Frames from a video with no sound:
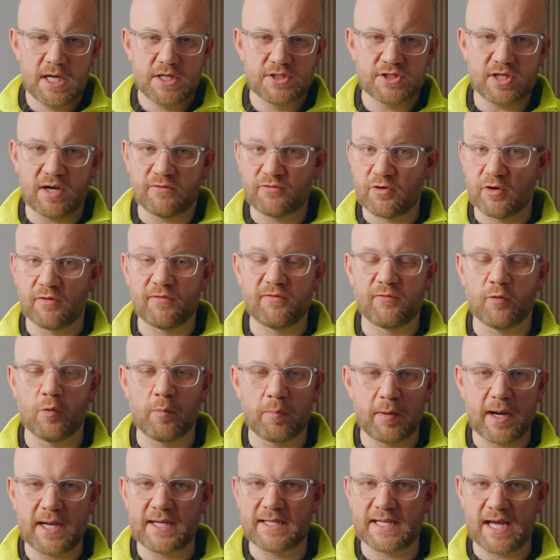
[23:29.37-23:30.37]
So I've done a full
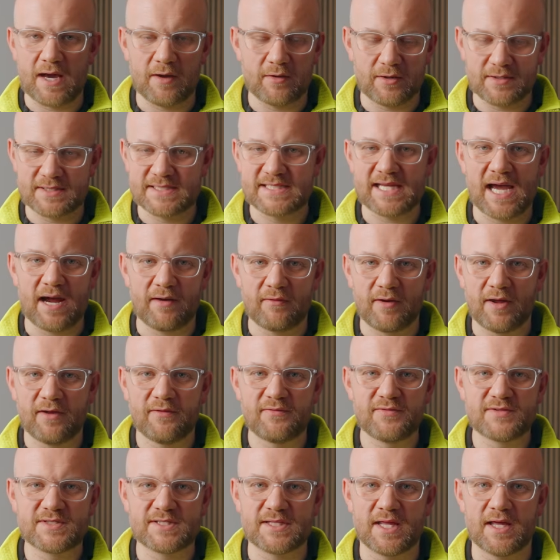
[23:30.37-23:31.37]
breakdown on
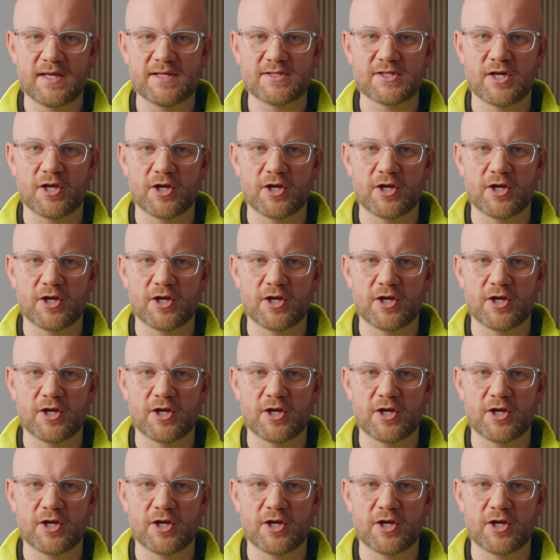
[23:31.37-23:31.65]
tariffs that's